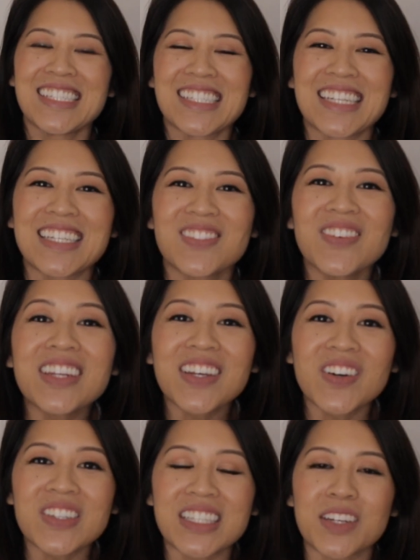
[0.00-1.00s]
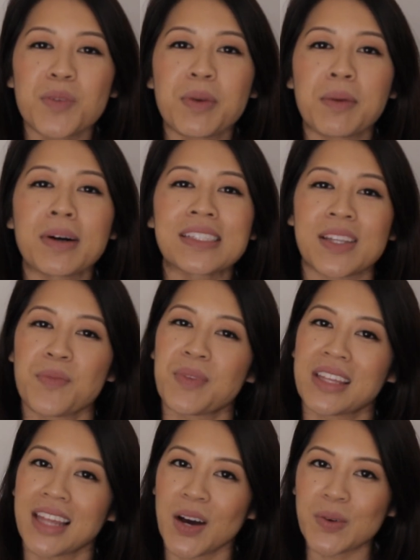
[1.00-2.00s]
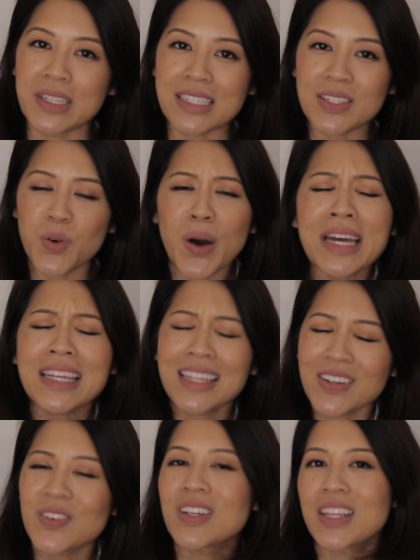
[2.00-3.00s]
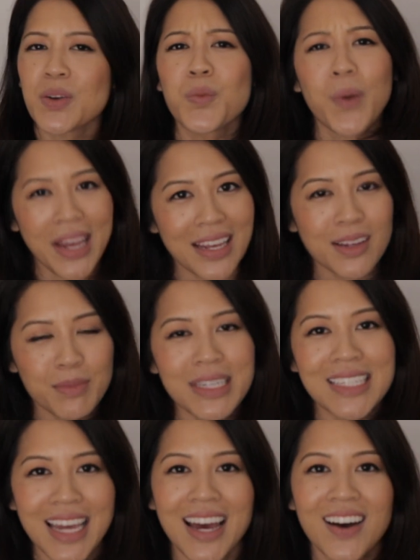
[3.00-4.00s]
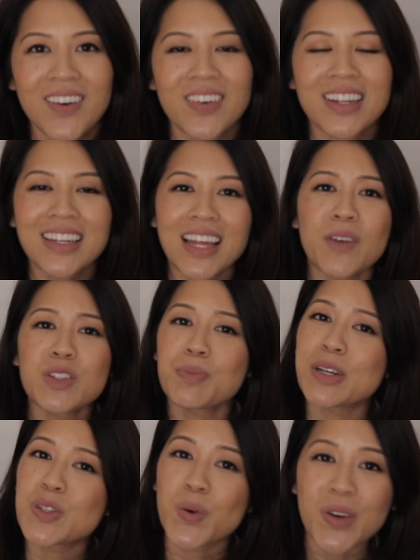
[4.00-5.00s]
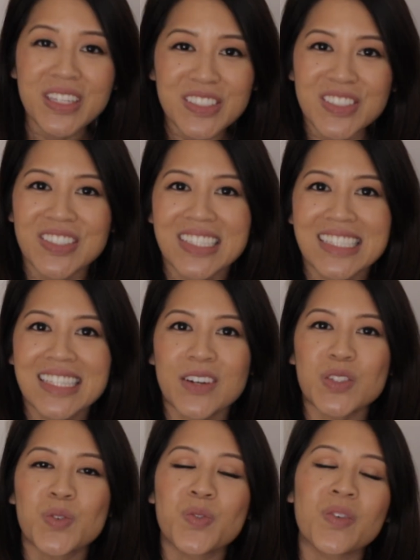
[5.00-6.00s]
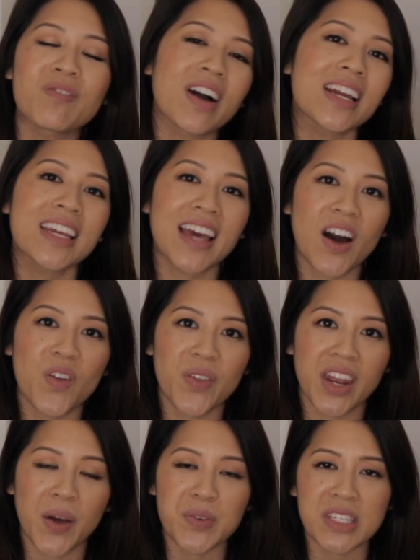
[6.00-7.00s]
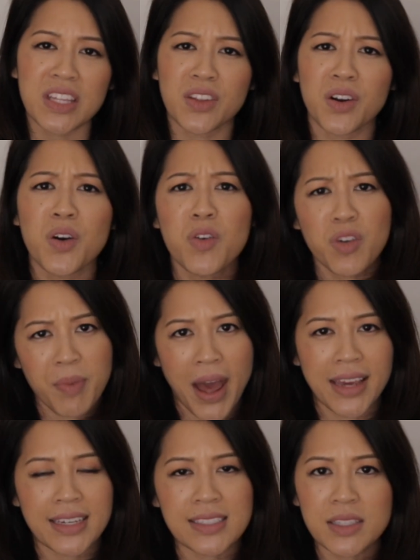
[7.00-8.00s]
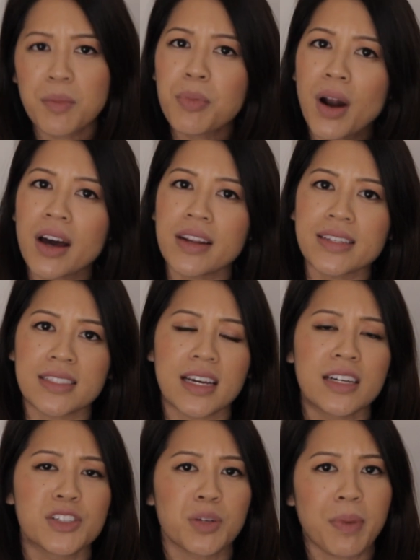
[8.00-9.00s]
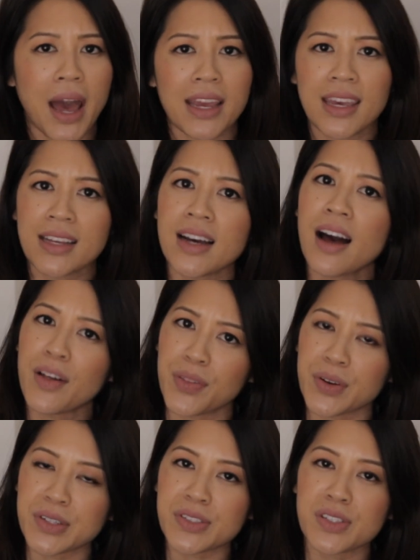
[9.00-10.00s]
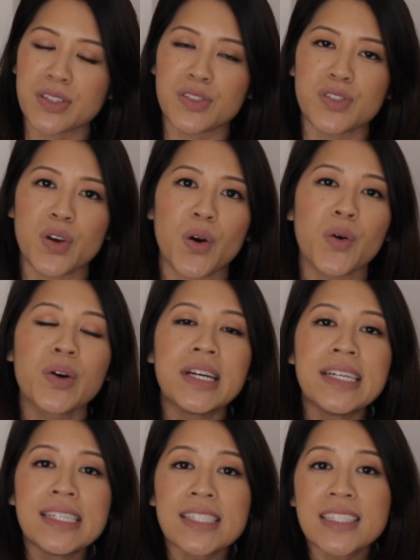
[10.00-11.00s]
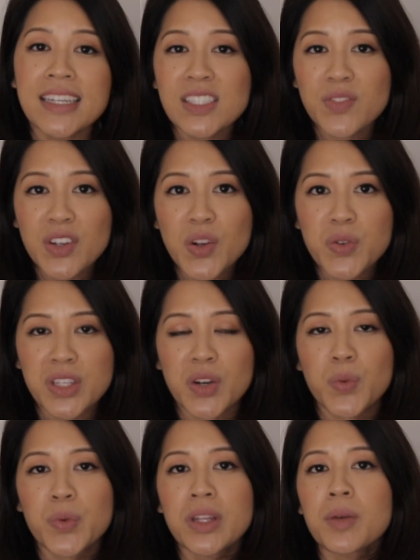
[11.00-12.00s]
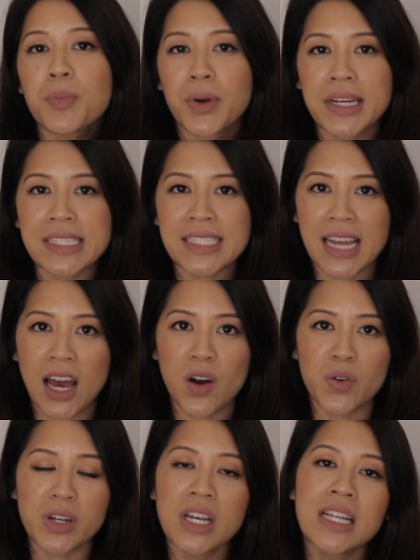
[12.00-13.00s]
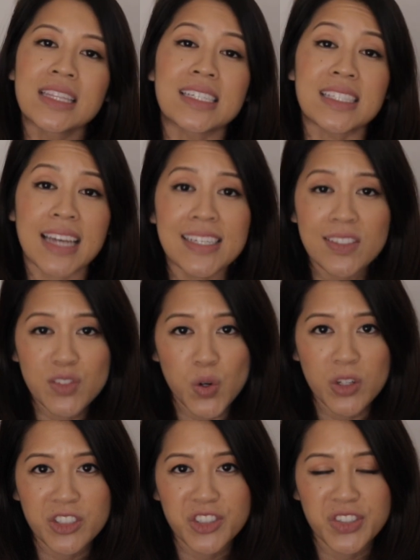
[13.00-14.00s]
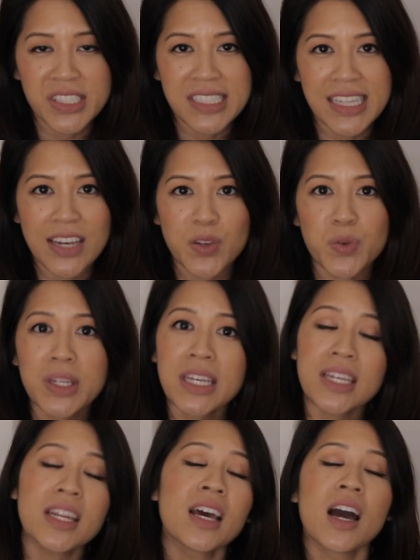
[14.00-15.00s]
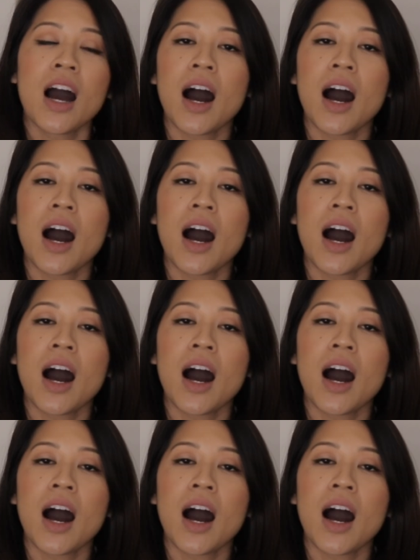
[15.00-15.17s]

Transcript: Today's video is going to be about something that was quite literally weighing me down, and that was my toiletries. I was finding out that I was either overpacking some products and underpacking others. And so today's video is going to really break down the size of toiletries that you need,